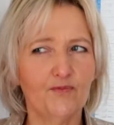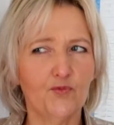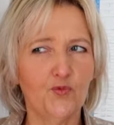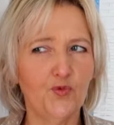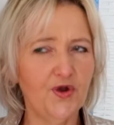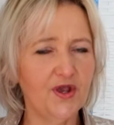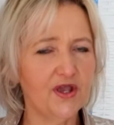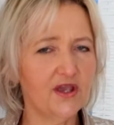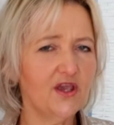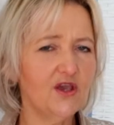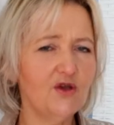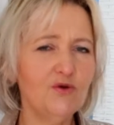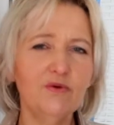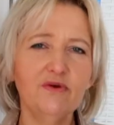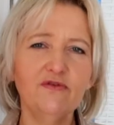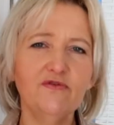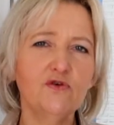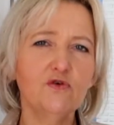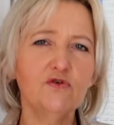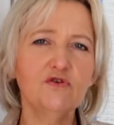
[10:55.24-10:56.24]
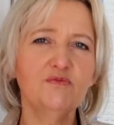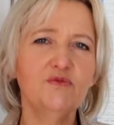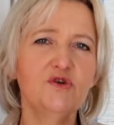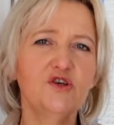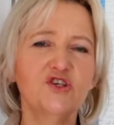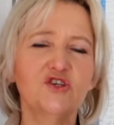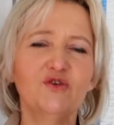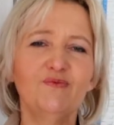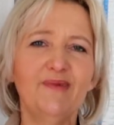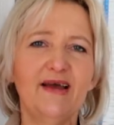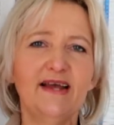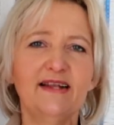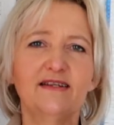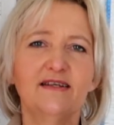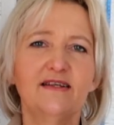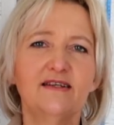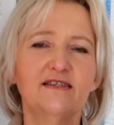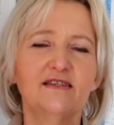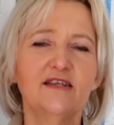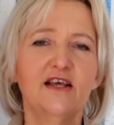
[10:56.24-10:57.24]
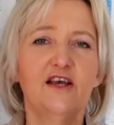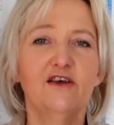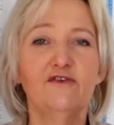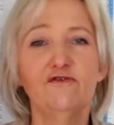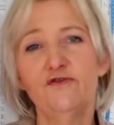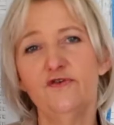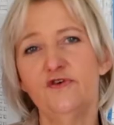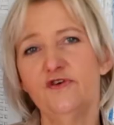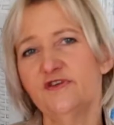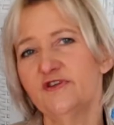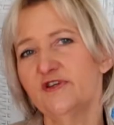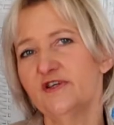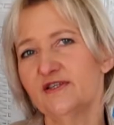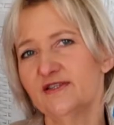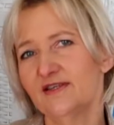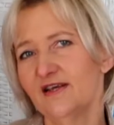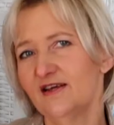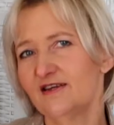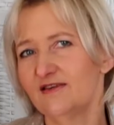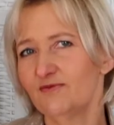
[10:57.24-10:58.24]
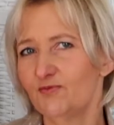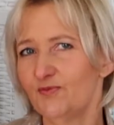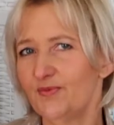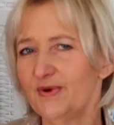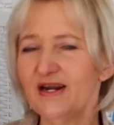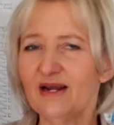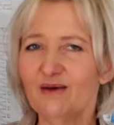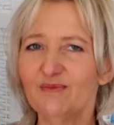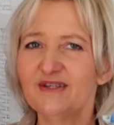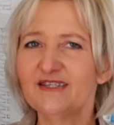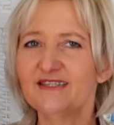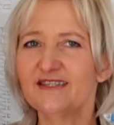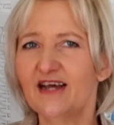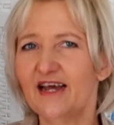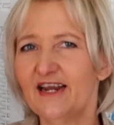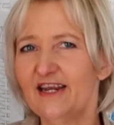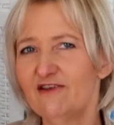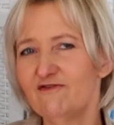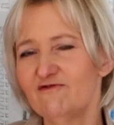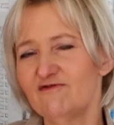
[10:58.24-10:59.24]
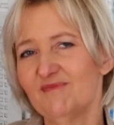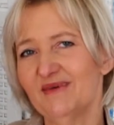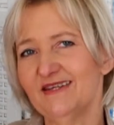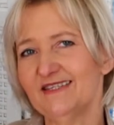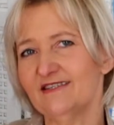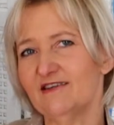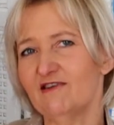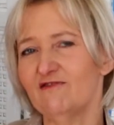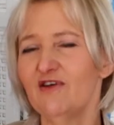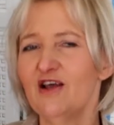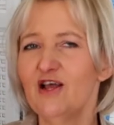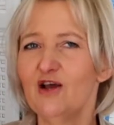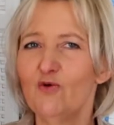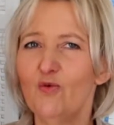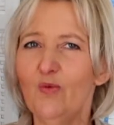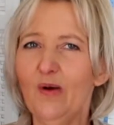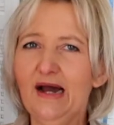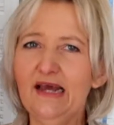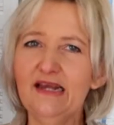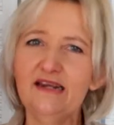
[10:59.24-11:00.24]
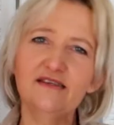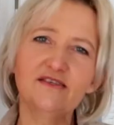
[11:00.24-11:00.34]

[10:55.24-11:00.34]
working with your commercial patterns versus when I'm designing for myself. Why it